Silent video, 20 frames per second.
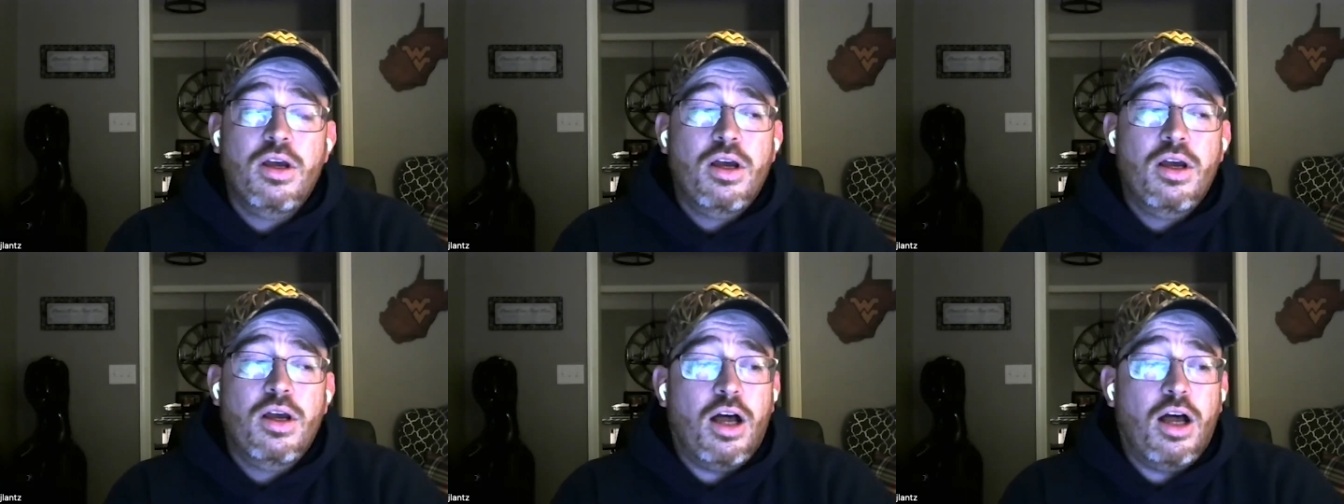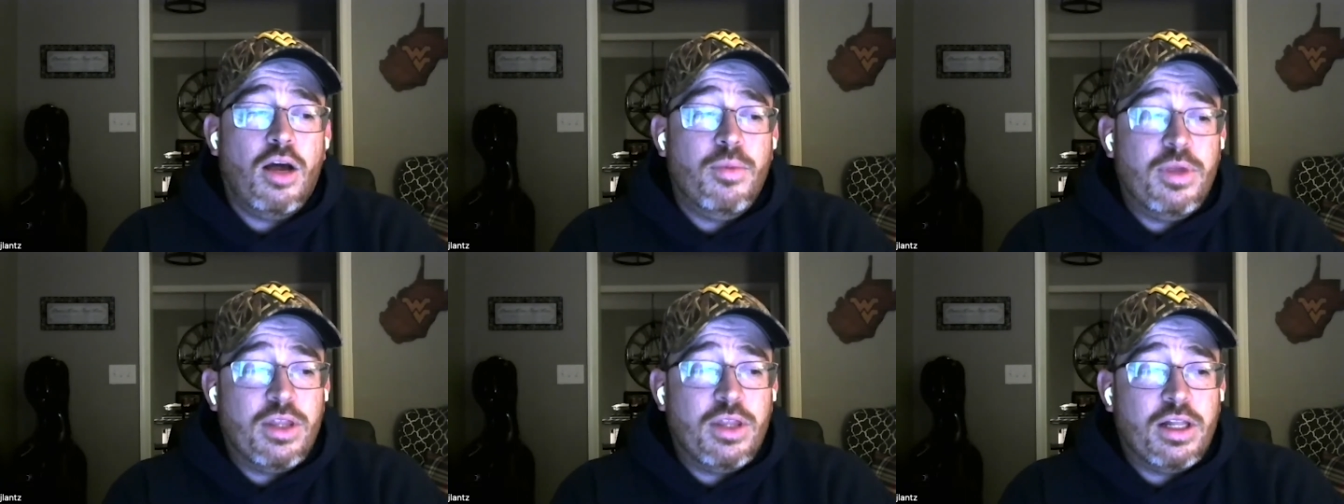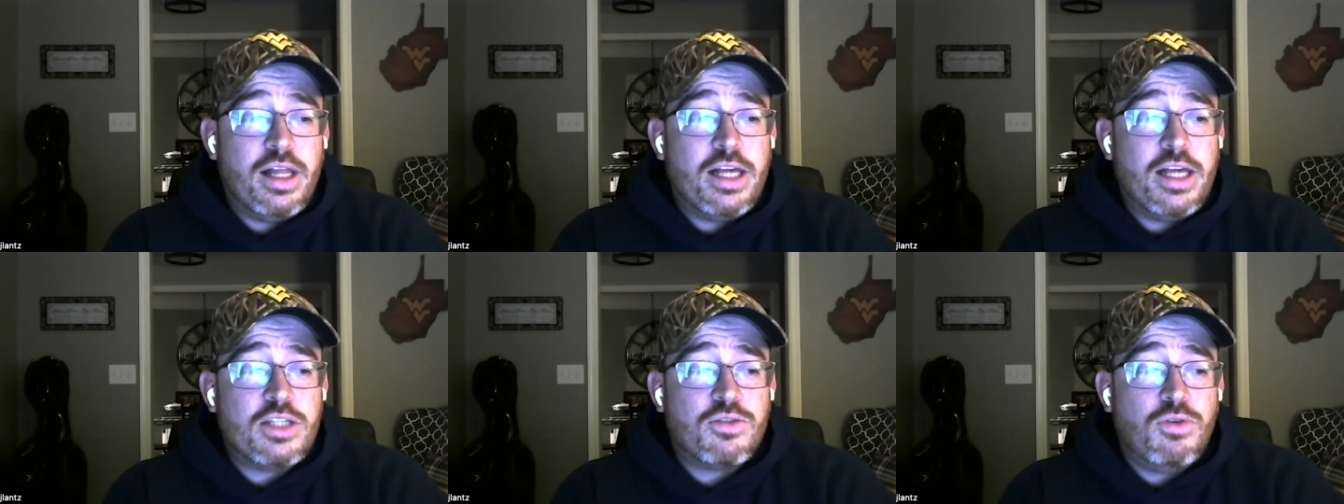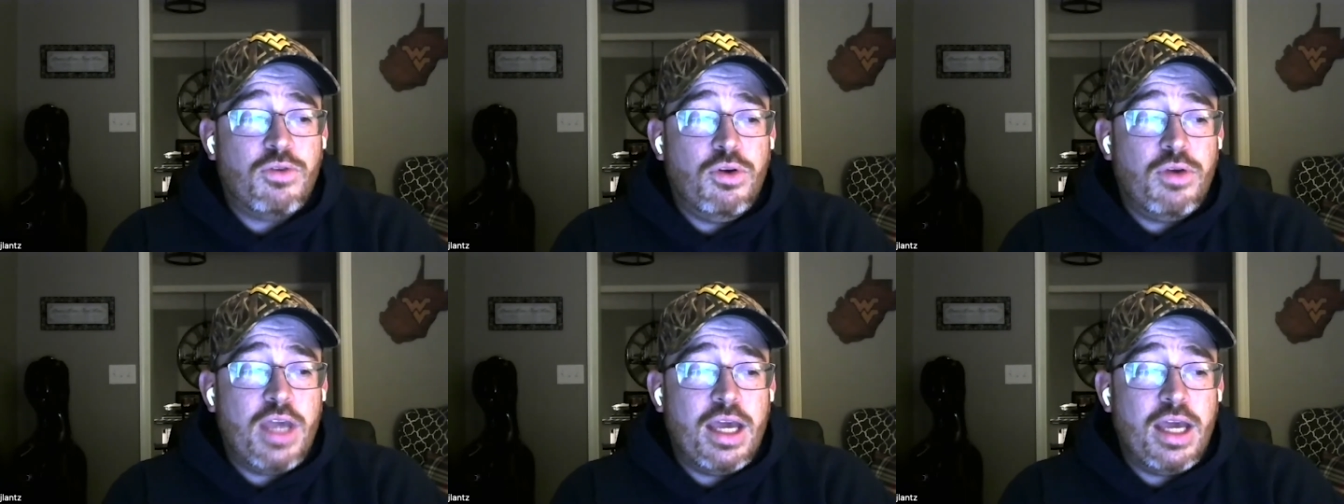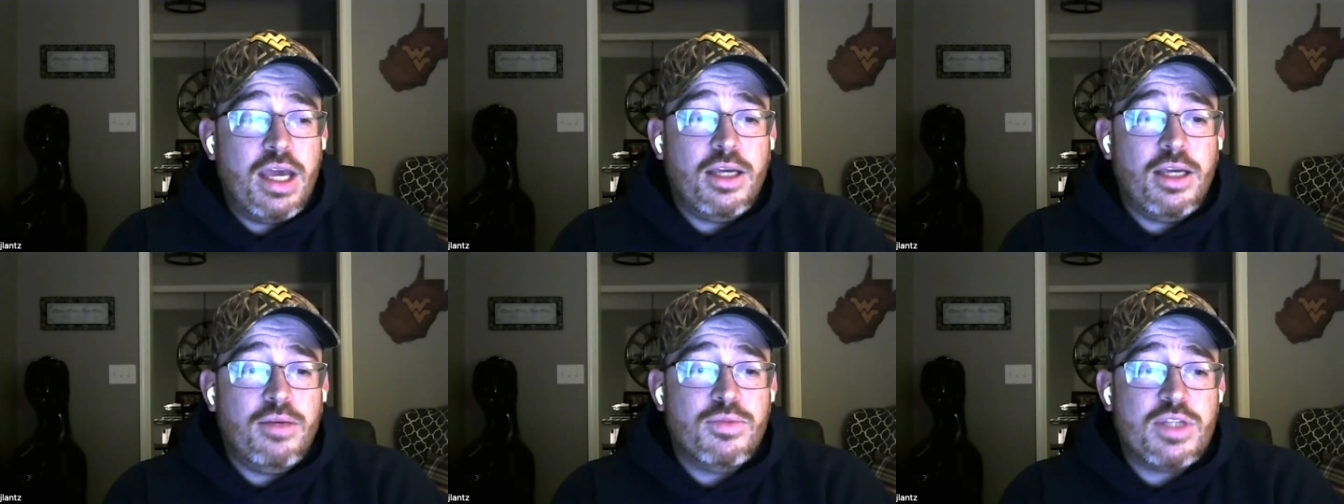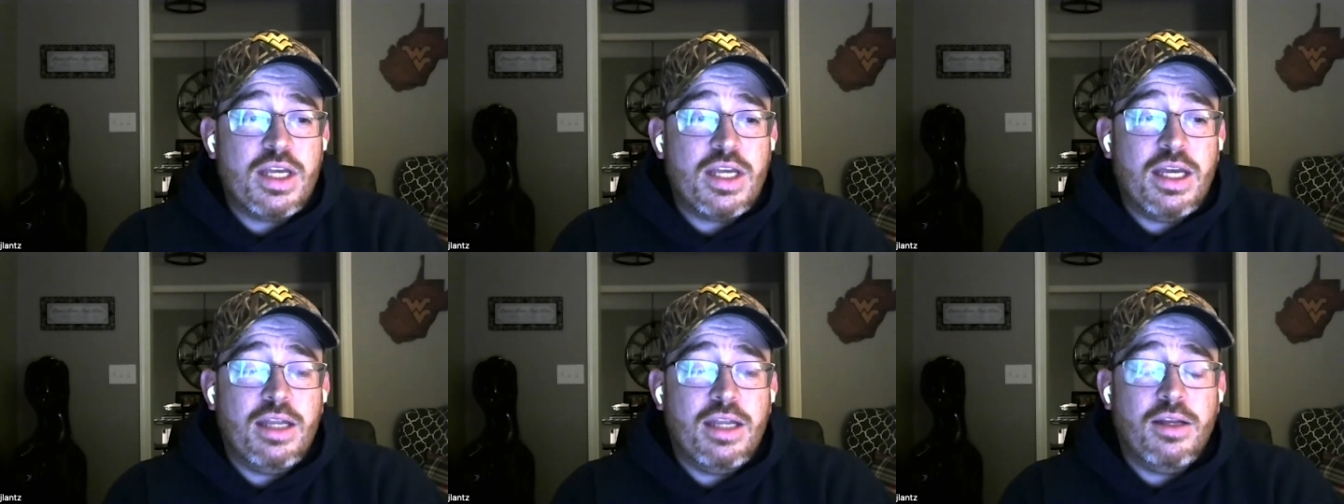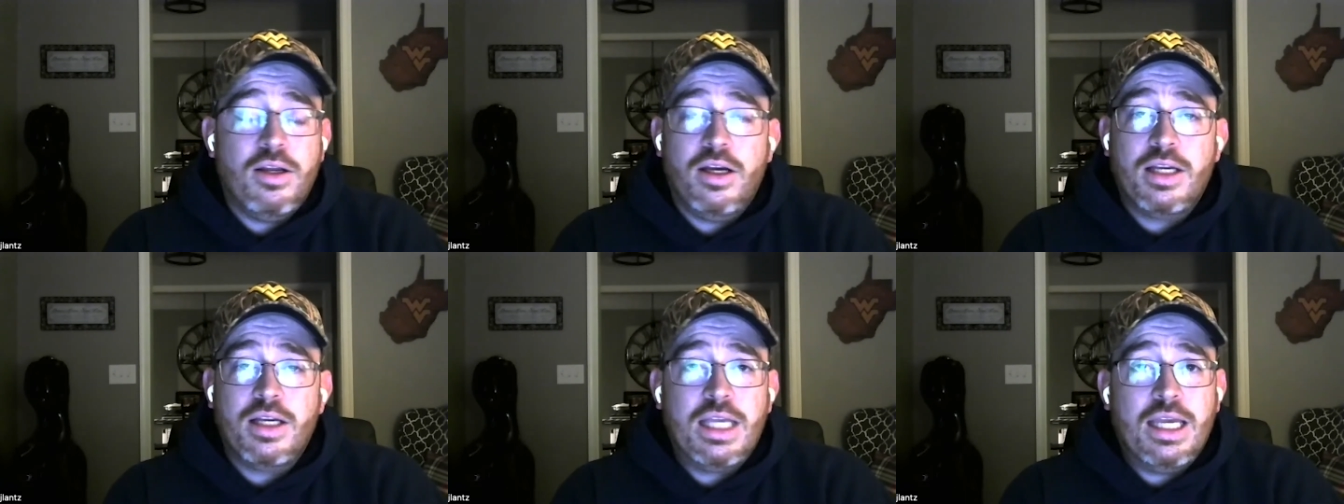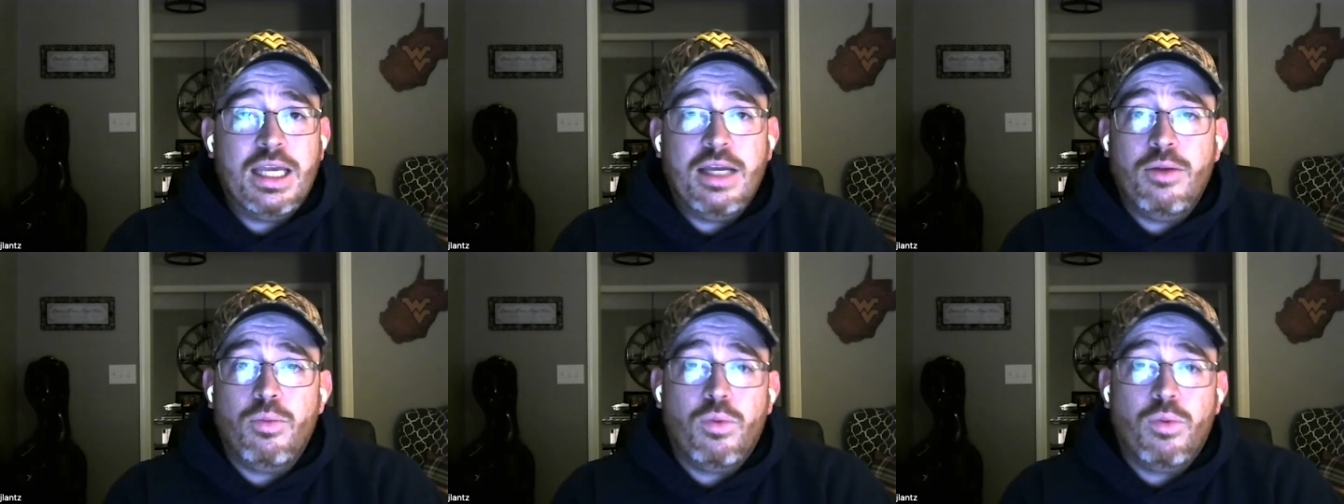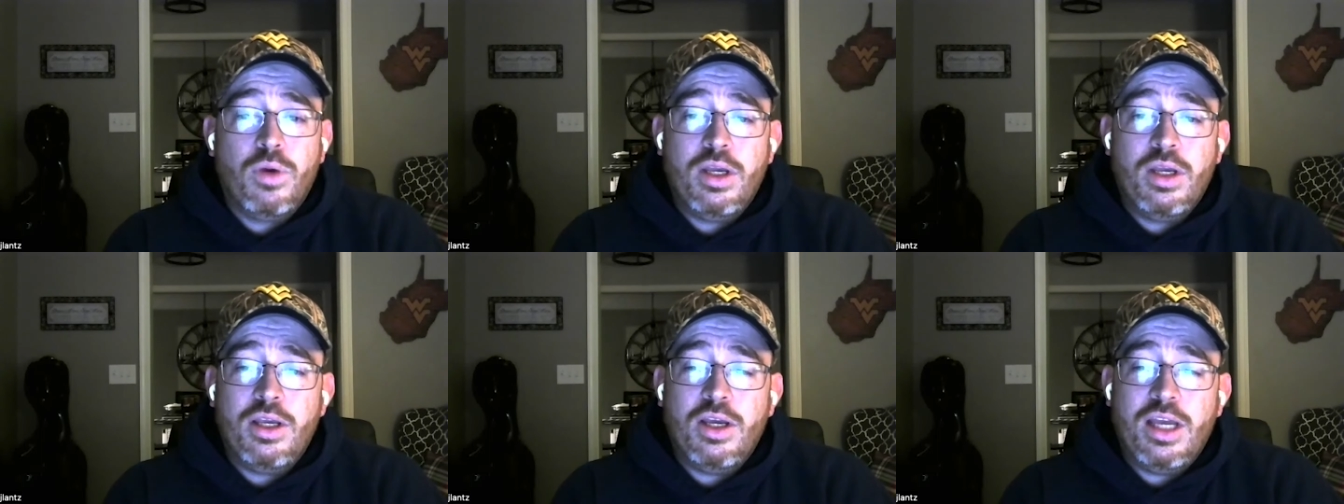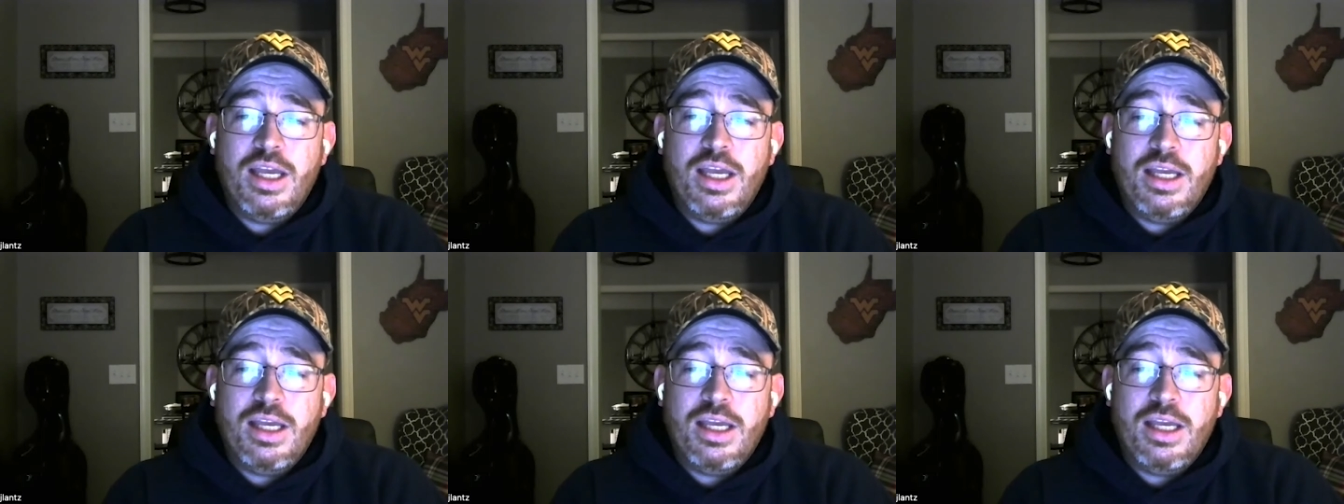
um, in the last few games. And again, is